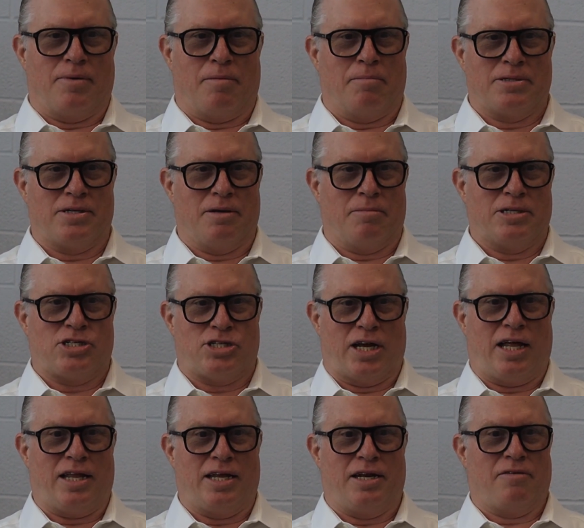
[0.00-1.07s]

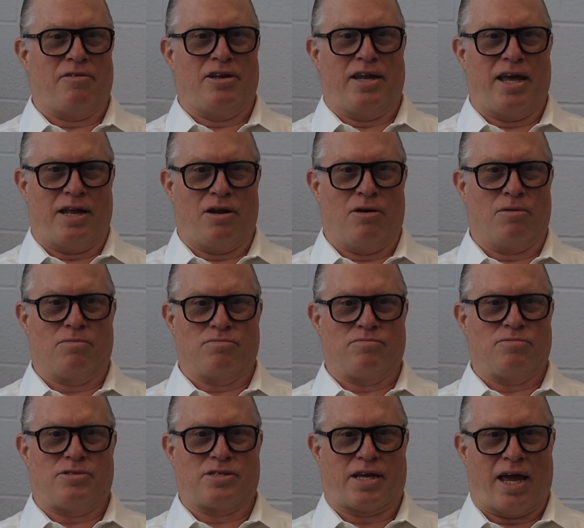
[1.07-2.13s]
Magellan of the nano
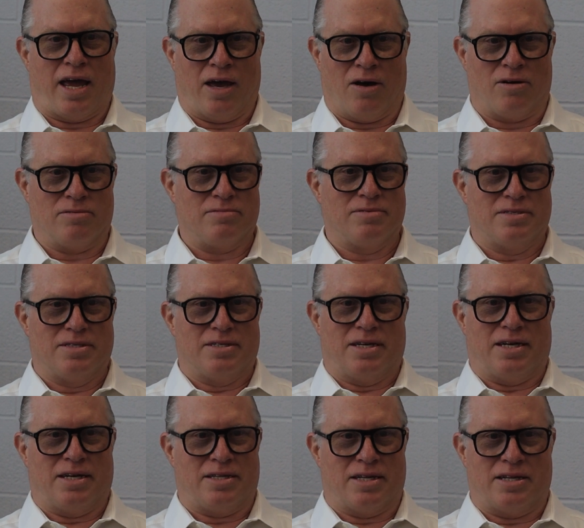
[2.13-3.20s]
scale
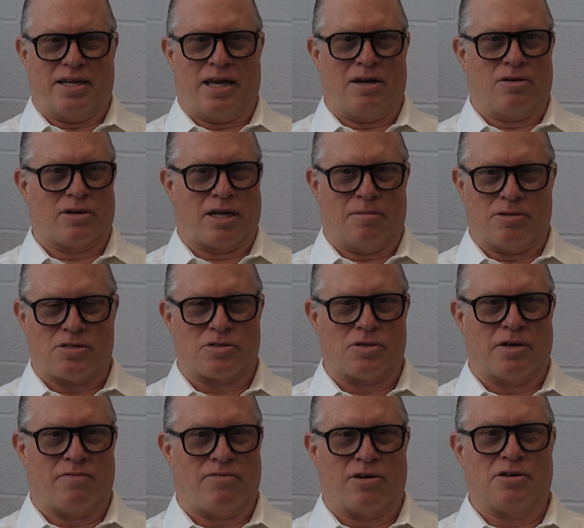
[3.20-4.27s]
and the
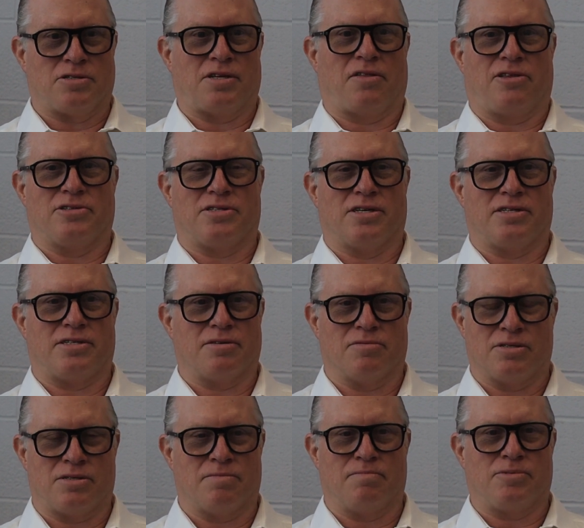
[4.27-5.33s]
nanochemistry of photosynthesis. It
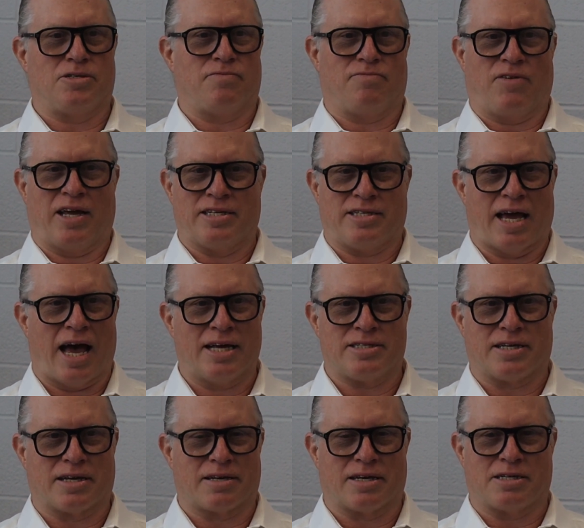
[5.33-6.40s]
was a
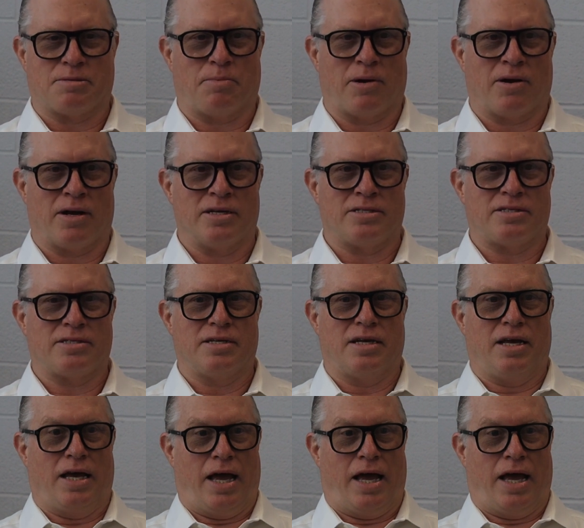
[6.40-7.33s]
fantastic experience.